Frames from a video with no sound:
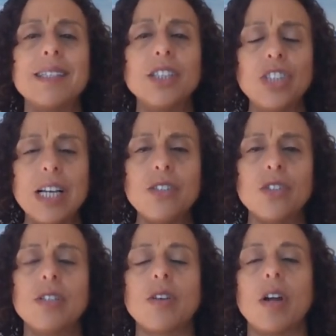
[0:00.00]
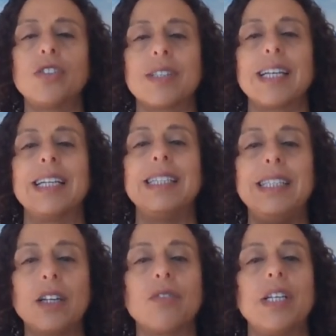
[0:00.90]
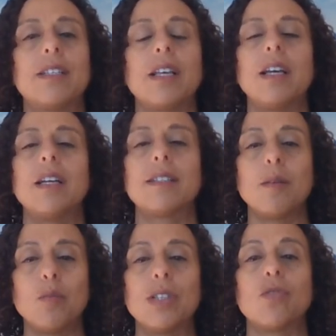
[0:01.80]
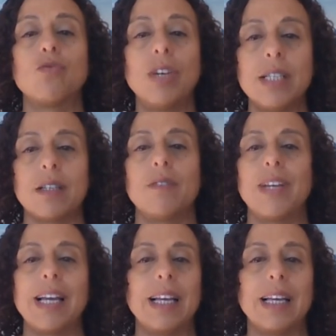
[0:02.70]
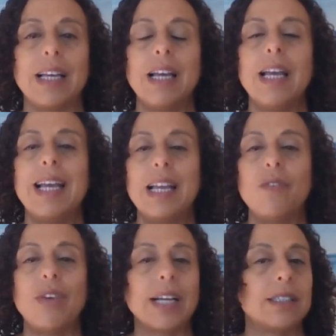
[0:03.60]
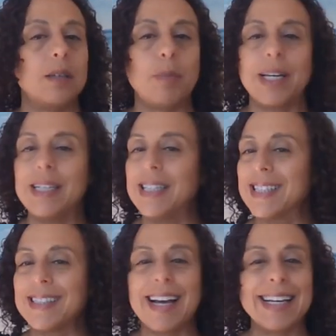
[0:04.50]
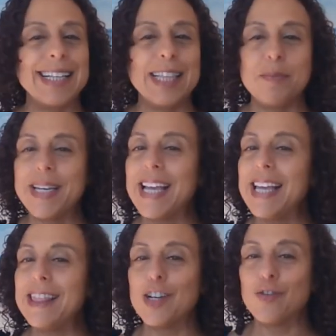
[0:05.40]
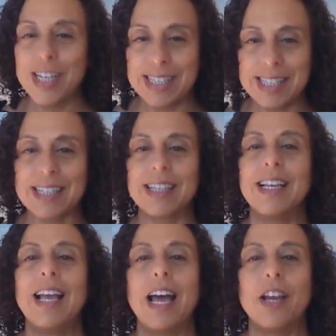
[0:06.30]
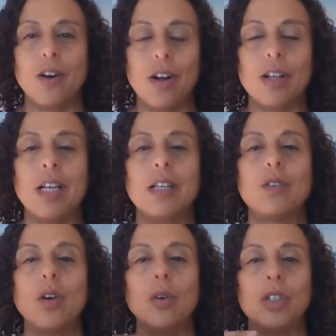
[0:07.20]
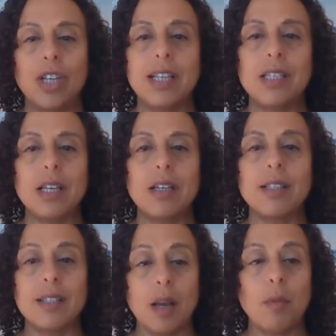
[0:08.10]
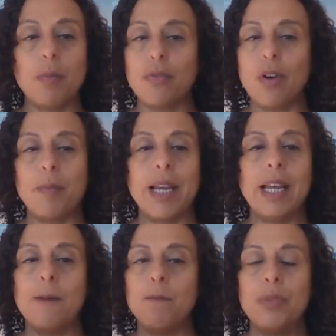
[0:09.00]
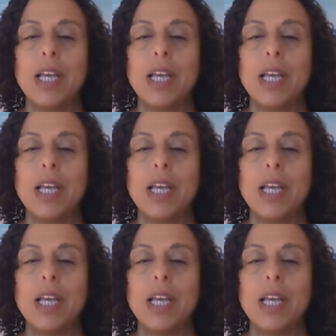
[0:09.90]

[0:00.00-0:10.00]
suggestions are just going to decrease someone's risk of getting infected, but it does not eliminate the risk at all. So just to sum up for a minute,